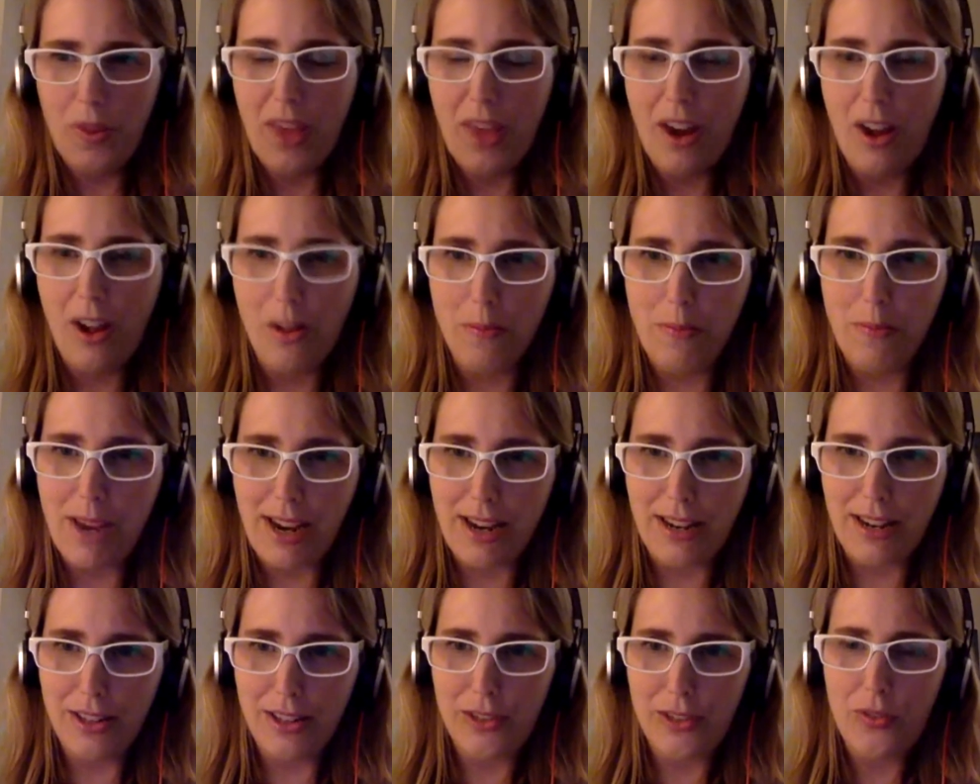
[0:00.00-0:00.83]
that all
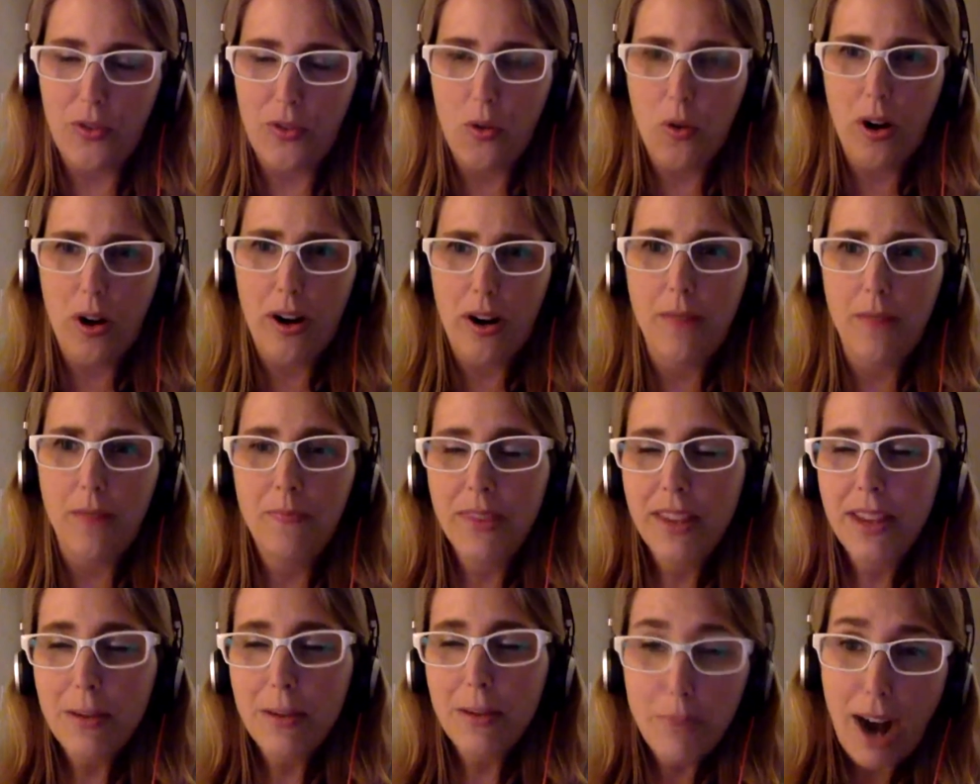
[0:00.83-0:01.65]
means for
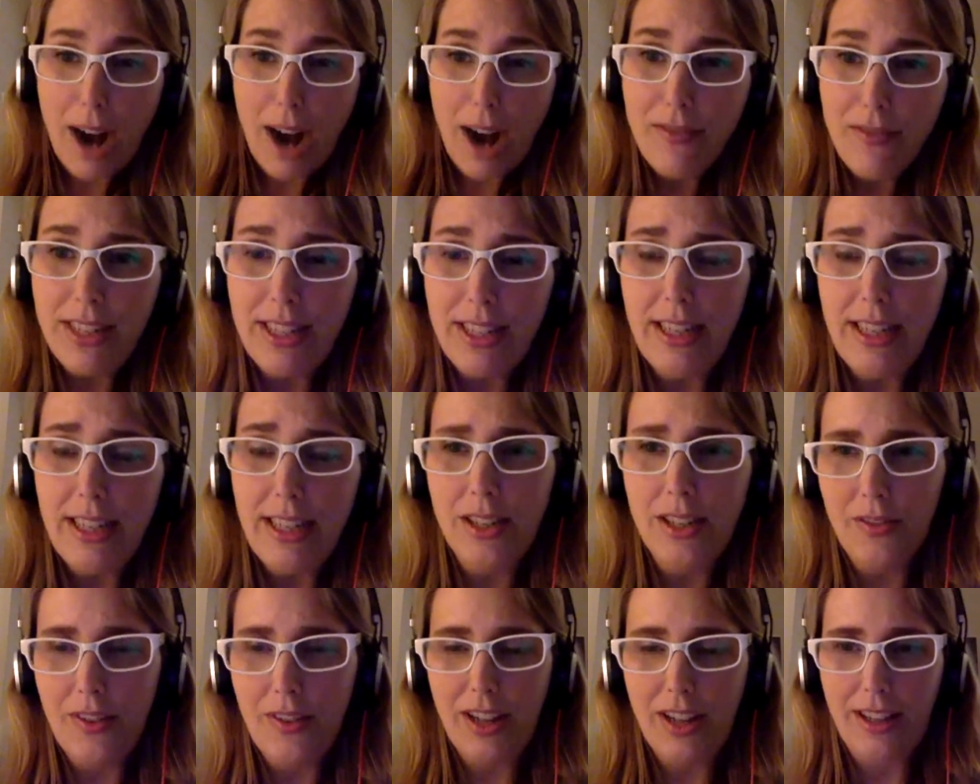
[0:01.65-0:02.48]
privacy
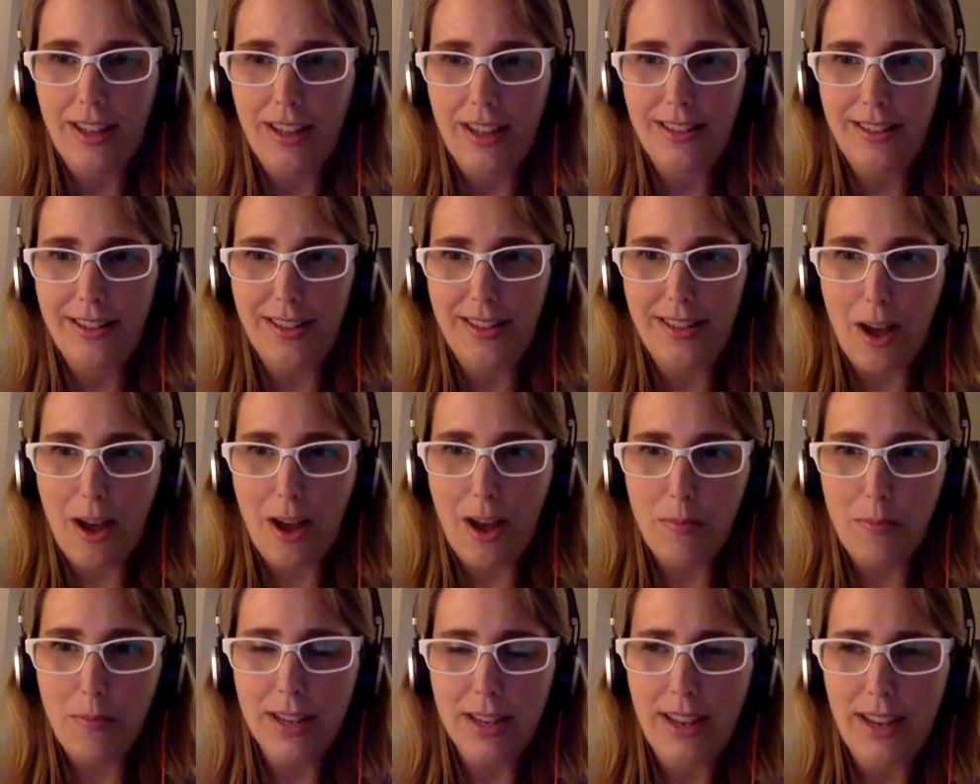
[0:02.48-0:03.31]
surveillance
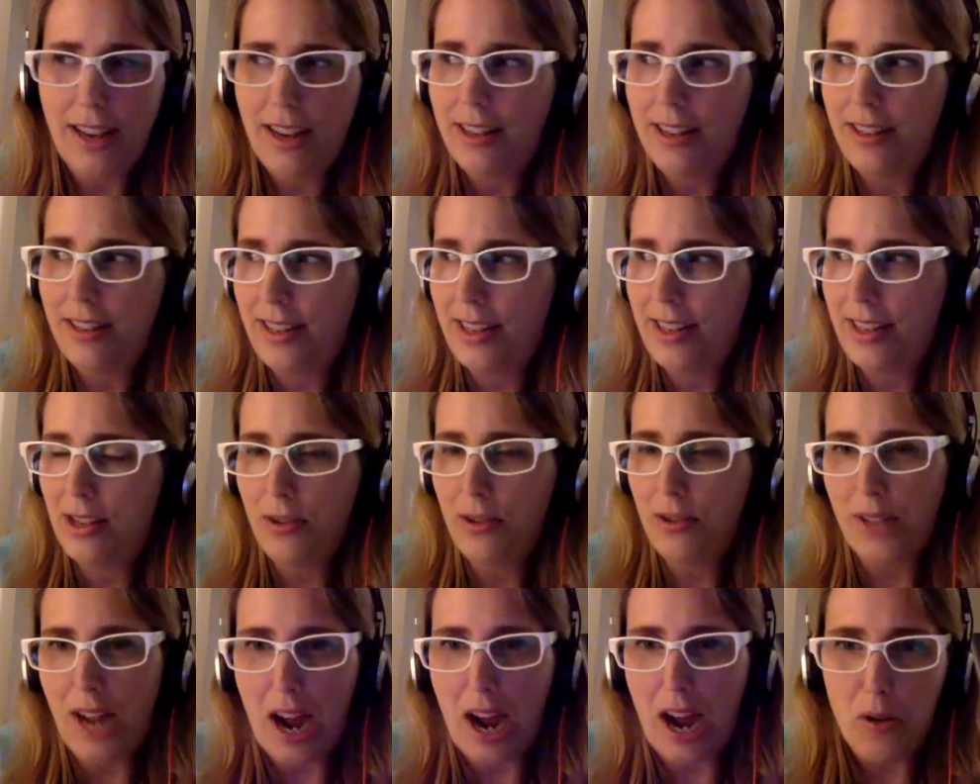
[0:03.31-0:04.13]
um, because i could see
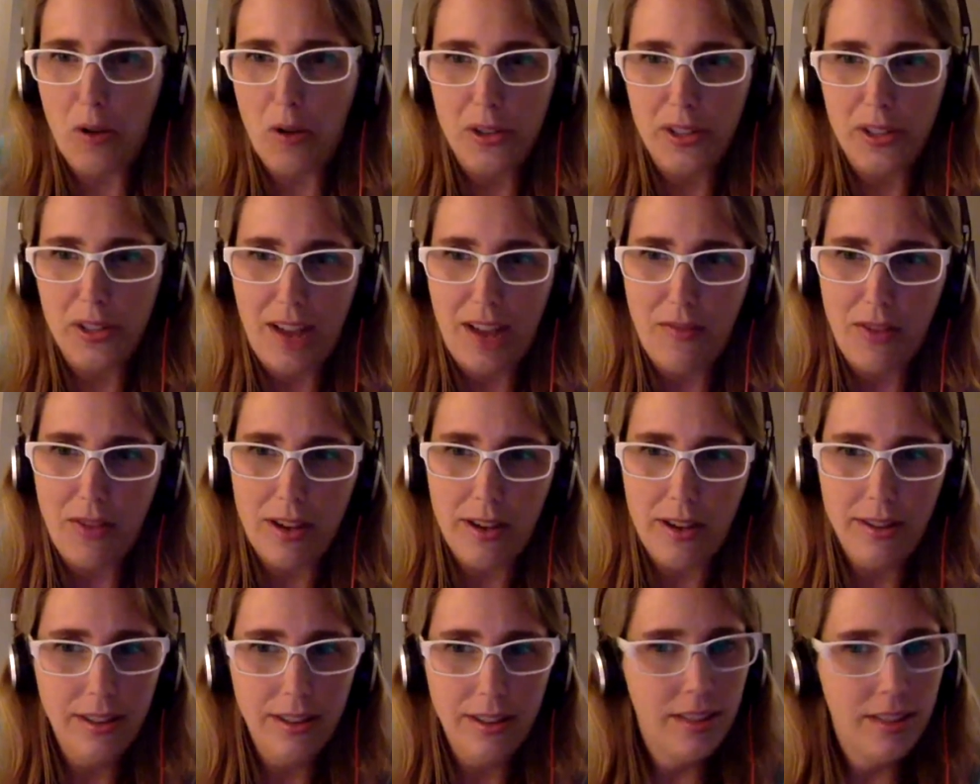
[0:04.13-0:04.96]
those owls
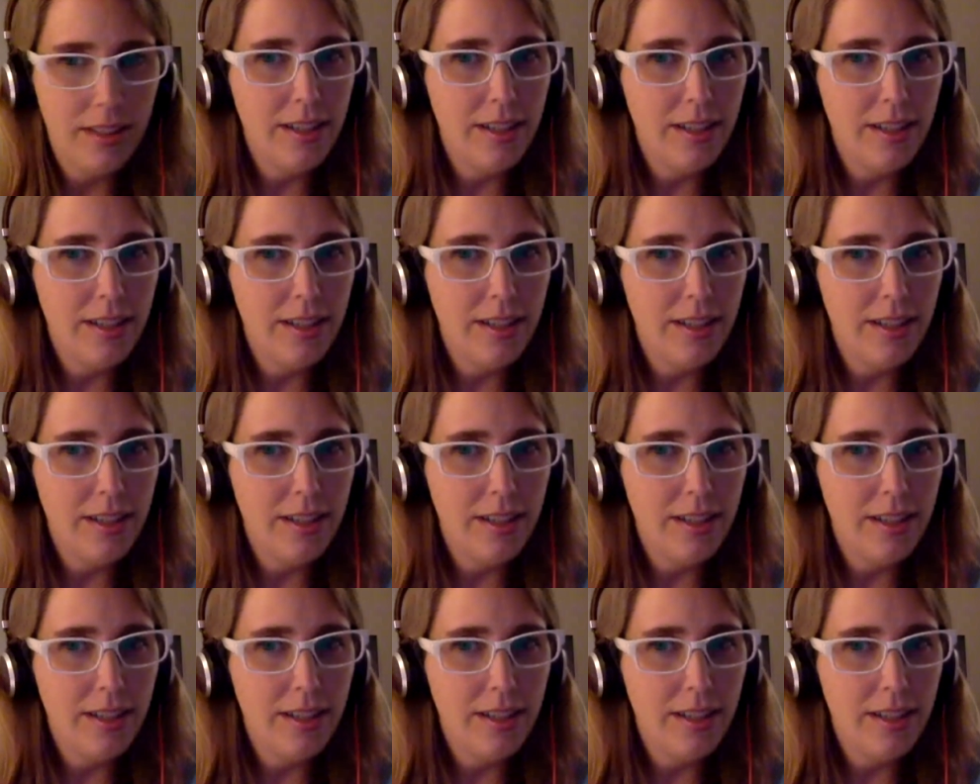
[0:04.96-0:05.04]
having